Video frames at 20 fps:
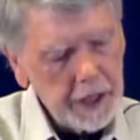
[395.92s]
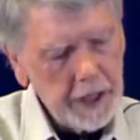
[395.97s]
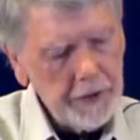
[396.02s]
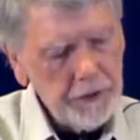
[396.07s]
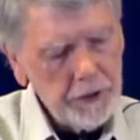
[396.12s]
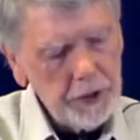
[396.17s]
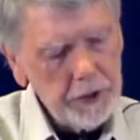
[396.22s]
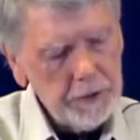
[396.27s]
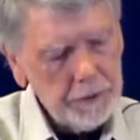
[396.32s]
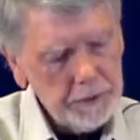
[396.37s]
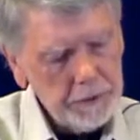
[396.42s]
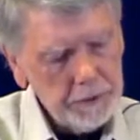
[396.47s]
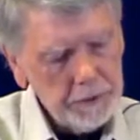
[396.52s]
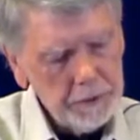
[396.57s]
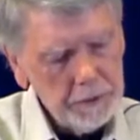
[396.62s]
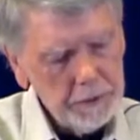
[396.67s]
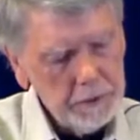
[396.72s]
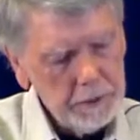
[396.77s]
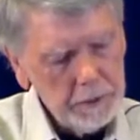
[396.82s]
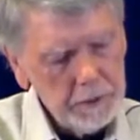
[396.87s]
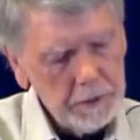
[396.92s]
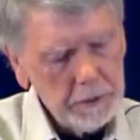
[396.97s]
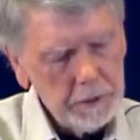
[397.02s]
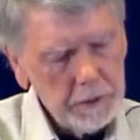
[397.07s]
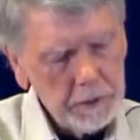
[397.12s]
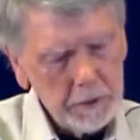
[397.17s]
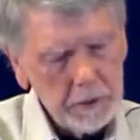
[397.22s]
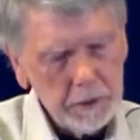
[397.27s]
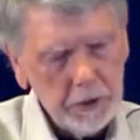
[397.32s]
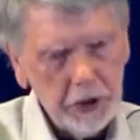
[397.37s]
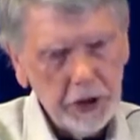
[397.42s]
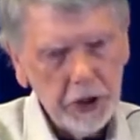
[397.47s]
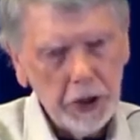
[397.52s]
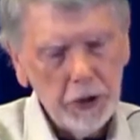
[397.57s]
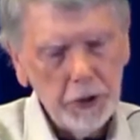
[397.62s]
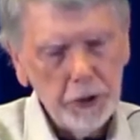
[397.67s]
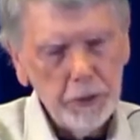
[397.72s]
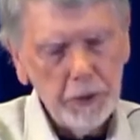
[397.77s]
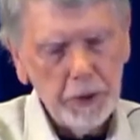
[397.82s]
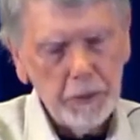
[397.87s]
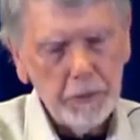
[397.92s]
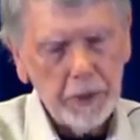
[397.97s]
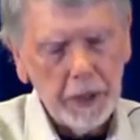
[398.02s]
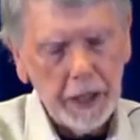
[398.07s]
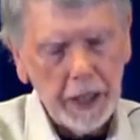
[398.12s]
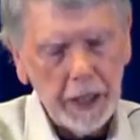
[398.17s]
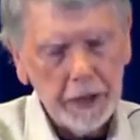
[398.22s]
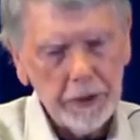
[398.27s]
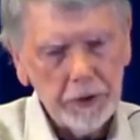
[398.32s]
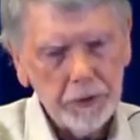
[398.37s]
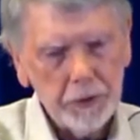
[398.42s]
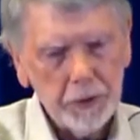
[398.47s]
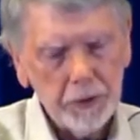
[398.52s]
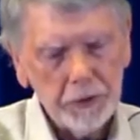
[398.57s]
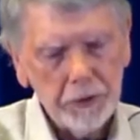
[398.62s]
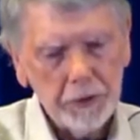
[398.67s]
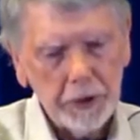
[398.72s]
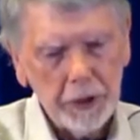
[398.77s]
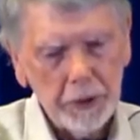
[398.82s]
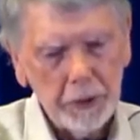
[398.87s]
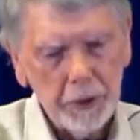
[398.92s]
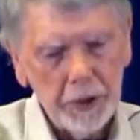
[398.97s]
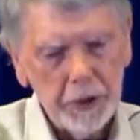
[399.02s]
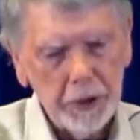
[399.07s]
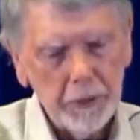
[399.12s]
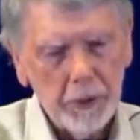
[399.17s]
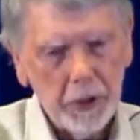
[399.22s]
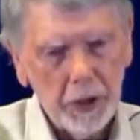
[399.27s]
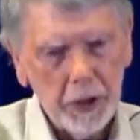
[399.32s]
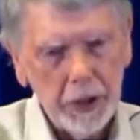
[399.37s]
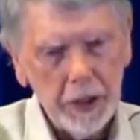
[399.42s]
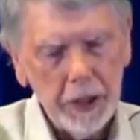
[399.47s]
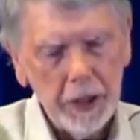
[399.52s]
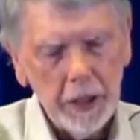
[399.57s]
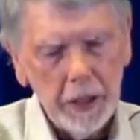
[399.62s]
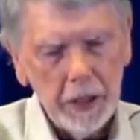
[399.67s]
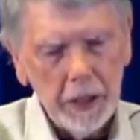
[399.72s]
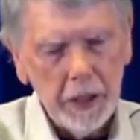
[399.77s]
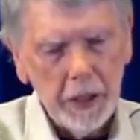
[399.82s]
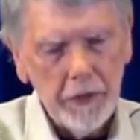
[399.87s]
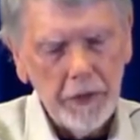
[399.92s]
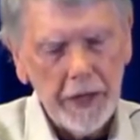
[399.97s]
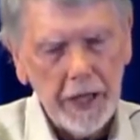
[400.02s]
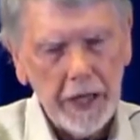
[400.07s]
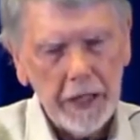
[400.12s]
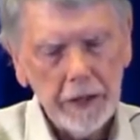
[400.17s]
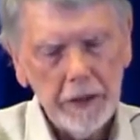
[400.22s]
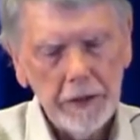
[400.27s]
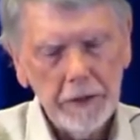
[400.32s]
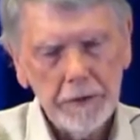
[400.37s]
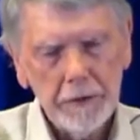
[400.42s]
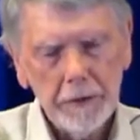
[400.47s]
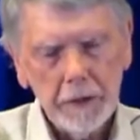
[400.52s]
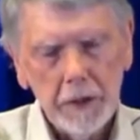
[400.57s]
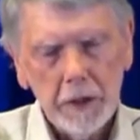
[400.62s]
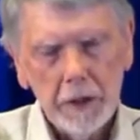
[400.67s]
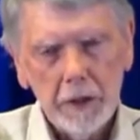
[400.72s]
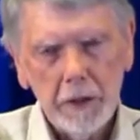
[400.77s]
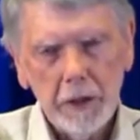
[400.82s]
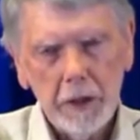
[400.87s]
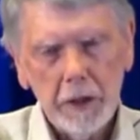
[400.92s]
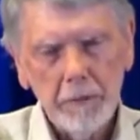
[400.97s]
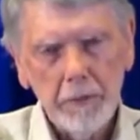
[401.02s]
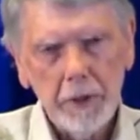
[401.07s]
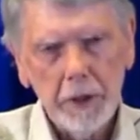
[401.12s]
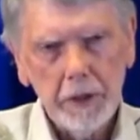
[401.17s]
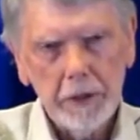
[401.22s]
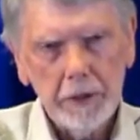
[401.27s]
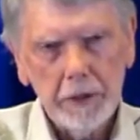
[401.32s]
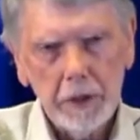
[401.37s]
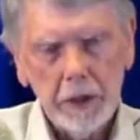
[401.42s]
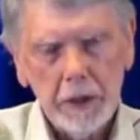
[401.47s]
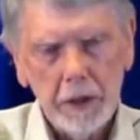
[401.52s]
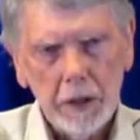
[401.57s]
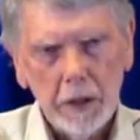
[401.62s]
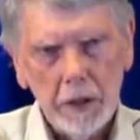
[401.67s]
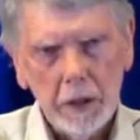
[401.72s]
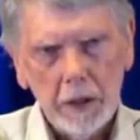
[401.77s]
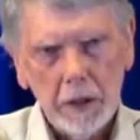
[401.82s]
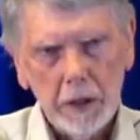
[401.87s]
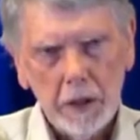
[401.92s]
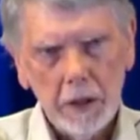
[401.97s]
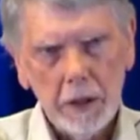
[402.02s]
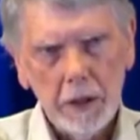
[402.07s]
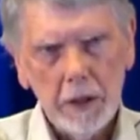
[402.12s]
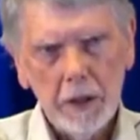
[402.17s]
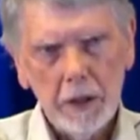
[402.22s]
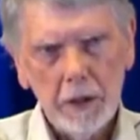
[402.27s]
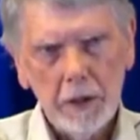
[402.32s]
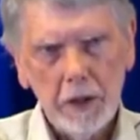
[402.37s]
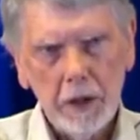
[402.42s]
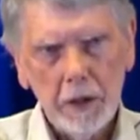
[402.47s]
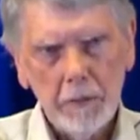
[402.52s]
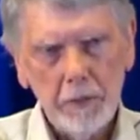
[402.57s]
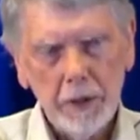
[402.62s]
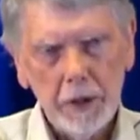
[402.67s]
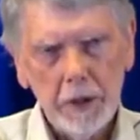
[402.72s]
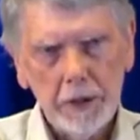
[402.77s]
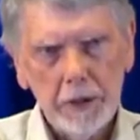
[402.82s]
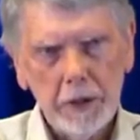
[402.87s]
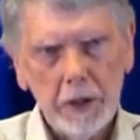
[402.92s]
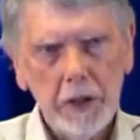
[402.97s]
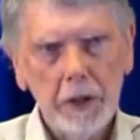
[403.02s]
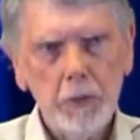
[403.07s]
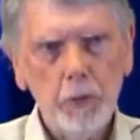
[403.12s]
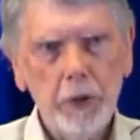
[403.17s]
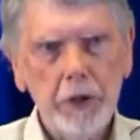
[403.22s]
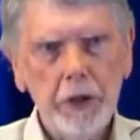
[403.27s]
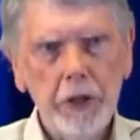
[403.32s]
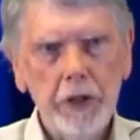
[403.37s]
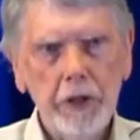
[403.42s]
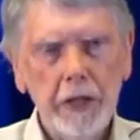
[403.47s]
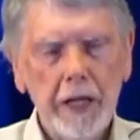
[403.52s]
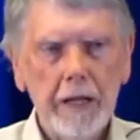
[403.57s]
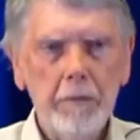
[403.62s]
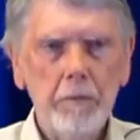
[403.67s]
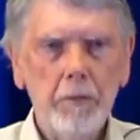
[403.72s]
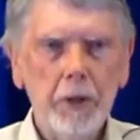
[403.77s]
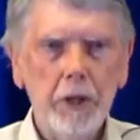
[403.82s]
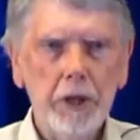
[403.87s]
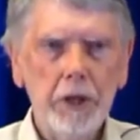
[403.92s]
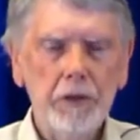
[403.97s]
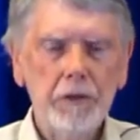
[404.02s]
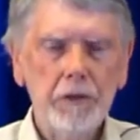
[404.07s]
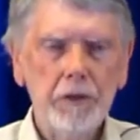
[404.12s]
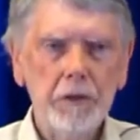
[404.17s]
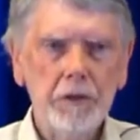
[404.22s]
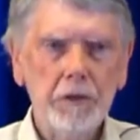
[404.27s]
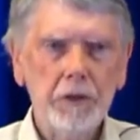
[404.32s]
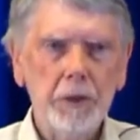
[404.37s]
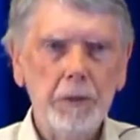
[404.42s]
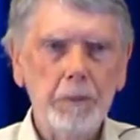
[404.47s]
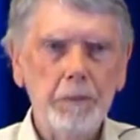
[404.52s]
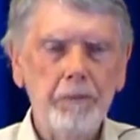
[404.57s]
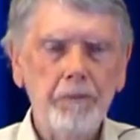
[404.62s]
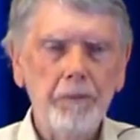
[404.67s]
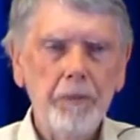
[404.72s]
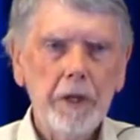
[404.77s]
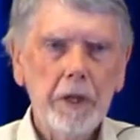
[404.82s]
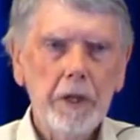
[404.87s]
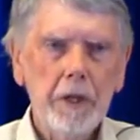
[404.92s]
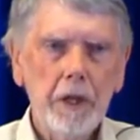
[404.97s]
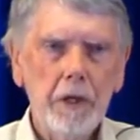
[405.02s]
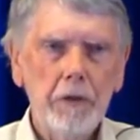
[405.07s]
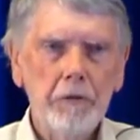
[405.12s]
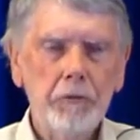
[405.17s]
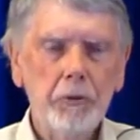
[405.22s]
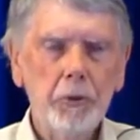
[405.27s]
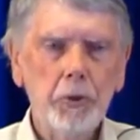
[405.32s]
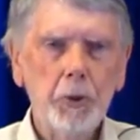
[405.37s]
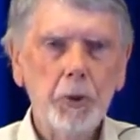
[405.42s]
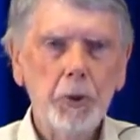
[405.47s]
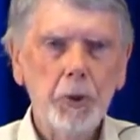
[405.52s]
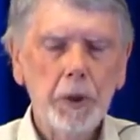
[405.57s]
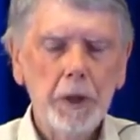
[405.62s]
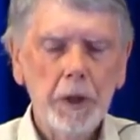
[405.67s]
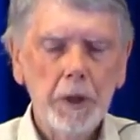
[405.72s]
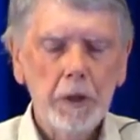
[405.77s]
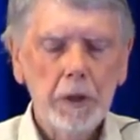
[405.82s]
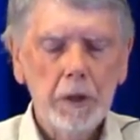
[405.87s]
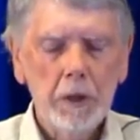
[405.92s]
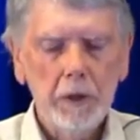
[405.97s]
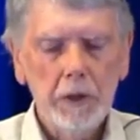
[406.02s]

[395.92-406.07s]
And this, the illumined part, is also in the body, and that is the ability within that body system for